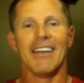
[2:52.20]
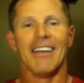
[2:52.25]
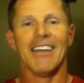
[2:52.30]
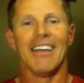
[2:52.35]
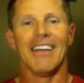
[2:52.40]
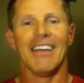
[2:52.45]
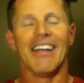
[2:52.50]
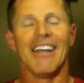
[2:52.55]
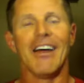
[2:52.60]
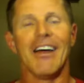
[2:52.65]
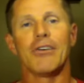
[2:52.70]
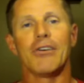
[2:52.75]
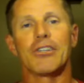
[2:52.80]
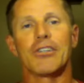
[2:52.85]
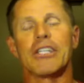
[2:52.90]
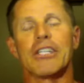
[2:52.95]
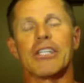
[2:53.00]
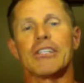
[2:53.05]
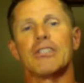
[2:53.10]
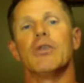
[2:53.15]
you know,
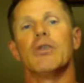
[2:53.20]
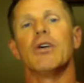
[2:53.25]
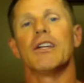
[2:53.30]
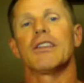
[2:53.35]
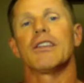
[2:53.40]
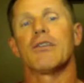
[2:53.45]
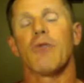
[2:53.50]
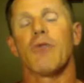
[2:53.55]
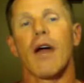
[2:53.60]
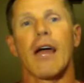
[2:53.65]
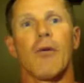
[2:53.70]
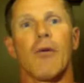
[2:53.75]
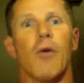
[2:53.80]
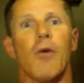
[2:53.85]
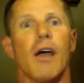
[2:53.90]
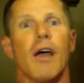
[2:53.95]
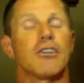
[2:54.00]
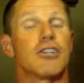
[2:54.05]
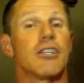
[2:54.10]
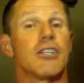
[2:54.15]
she's doing it the right
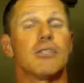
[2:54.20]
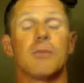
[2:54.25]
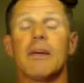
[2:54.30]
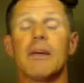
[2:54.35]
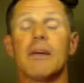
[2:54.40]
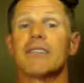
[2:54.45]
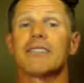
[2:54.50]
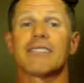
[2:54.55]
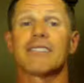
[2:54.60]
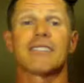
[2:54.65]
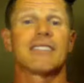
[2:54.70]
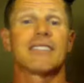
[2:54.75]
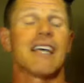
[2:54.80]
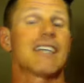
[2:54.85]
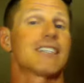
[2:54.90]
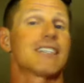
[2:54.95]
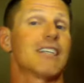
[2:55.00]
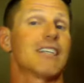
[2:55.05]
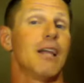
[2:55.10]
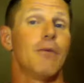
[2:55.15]
way. She's been in
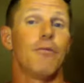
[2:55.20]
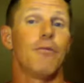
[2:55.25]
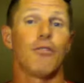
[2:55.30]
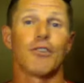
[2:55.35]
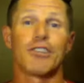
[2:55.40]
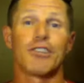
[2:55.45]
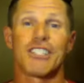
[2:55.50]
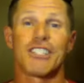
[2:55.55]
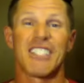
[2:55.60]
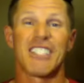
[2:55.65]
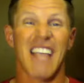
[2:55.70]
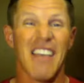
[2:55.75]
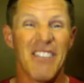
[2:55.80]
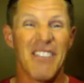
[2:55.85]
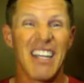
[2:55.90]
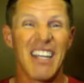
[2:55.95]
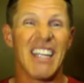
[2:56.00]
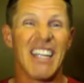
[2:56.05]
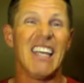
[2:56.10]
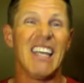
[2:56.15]
Success Club for
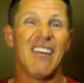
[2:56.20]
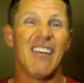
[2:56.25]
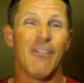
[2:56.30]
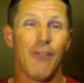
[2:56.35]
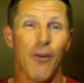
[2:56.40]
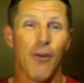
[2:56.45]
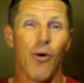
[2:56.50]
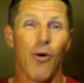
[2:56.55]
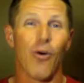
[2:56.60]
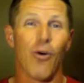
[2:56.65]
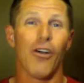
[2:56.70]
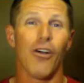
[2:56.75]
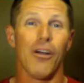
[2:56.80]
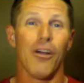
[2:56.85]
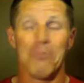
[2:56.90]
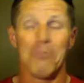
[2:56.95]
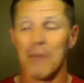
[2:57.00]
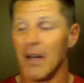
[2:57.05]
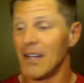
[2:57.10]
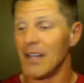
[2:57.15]
74
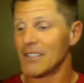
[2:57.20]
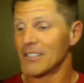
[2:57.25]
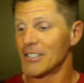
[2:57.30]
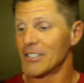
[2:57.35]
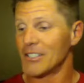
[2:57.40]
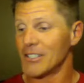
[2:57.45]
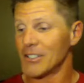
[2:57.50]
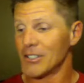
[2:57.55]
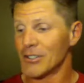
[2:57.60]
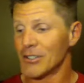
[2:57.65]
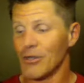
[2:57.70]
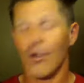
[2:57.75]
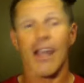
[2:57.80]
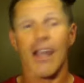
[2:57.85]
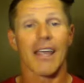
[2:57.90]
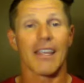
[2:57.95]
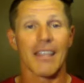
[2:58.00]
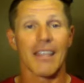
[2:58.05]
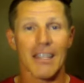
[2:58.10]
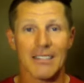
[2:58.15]
months
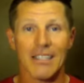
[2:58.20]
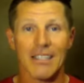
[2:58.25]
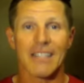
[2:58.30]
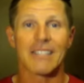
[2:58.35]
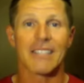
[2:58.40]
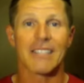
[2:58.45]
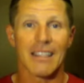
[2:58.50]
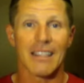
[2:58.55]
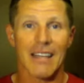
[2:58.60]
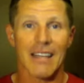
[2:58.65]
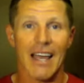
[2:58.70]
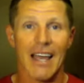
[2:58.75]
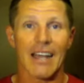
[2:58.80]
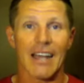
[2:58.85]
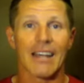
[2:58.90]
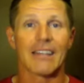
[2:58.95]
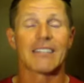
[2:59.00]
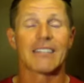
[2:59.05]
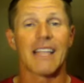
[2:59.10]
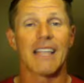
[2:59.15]
straight. Yes, I said that.
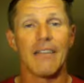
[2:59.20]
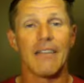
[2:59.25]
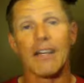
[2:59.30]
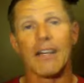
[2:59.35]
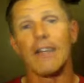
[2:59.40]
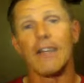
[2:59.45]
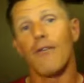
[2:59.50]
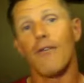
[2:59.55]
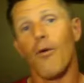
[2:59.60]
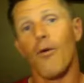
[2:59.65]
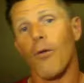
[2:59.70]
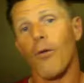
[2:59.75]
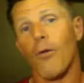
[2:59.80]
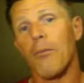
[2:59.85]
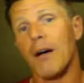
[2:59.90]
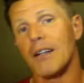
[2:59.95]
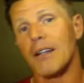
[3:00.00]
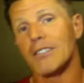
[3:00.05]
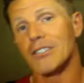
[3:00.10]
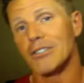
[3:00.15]
74
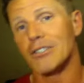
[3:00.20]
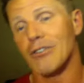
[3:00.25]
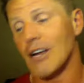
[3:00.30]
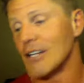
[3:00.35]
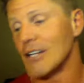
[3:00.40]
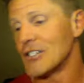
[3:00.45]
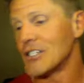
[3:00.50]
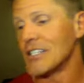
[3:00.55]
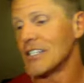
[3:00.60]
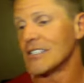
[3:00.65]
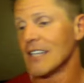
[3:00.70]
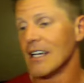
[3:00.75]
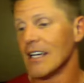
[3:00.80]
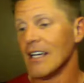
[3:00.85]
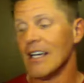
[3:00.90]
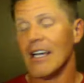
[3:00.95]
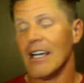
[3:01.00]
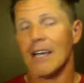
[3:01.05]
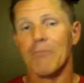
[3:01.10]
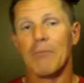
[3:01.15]
months straight. She's
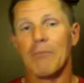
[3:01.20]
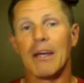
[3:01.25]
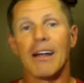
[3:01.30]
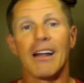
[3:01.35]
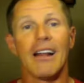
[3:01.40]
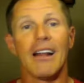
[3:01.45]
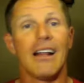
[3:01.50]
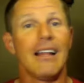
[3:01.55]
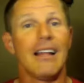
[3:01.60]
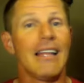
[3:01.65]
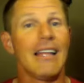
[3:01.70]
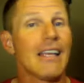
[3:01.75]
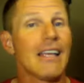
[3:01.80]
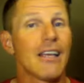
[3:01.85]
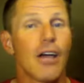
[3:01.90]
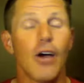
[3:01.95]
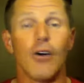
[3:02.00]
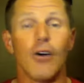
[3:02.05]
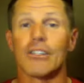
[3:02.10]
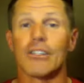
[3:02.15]
been an
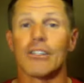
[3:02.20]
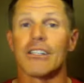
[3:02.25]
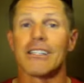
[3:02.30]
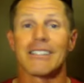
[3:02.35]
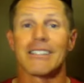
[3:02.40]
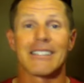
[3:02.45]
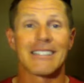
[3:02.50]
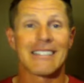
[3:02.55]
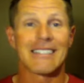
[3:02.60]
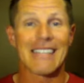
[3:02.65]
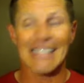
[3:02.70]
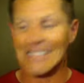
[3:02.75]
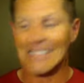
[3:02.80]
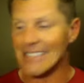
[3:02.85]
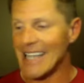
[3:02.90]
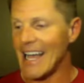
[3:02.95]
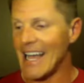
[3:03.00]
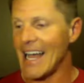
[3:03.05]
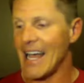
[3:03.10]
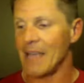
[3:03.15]
elite coach
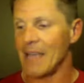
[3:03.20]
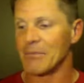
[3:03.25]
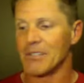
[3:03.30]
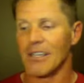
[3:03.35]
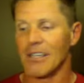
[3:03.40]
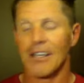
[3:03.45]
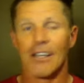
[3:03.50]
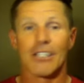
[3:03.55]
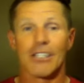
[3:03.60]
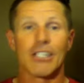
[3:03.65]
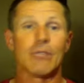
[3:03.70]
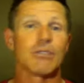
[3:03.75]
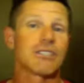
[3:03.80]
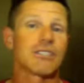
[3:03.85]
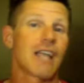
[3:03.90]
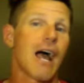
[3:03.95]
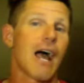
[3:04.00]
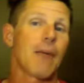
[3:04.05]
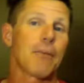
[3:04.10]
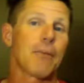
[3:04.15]
6 times. She was top